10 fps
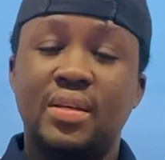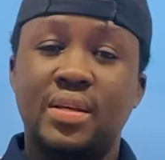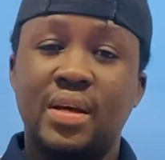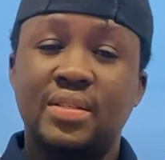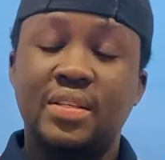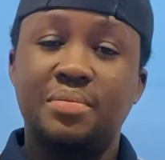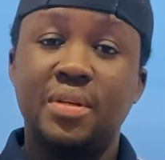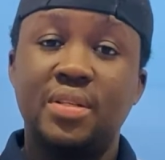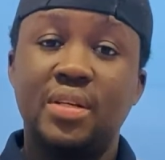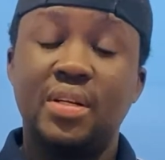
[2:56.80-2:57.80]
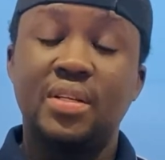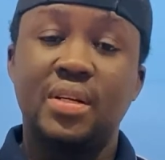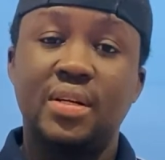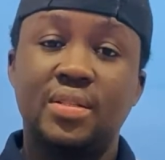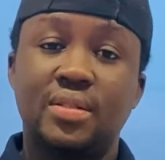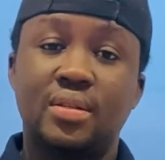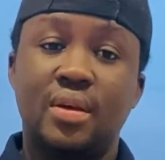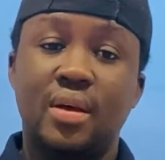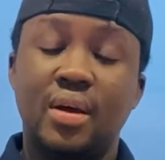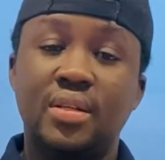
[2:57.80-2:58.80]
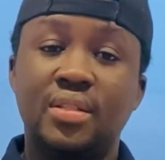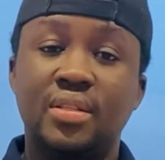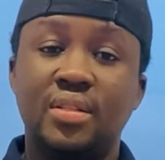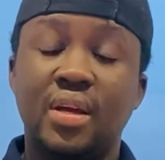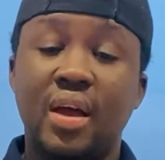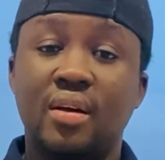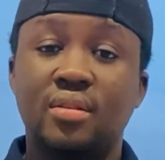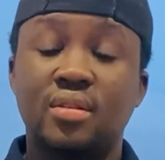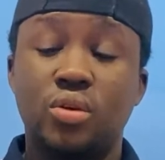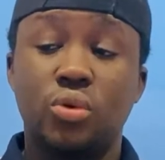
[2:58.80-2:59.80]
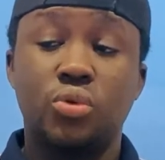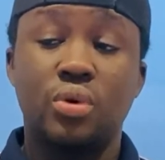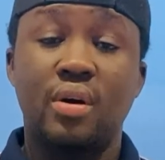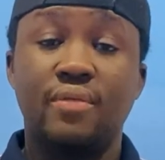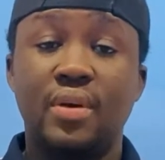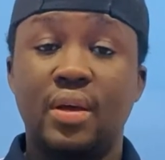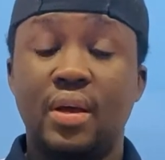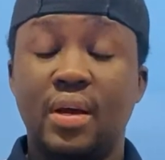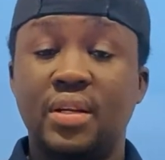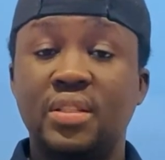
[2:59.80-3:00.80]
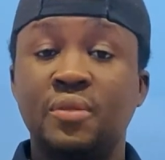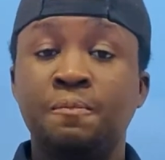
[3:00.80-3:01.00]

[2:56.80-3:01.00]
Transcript: Assessment English has a hand in IELTS, they also have a hand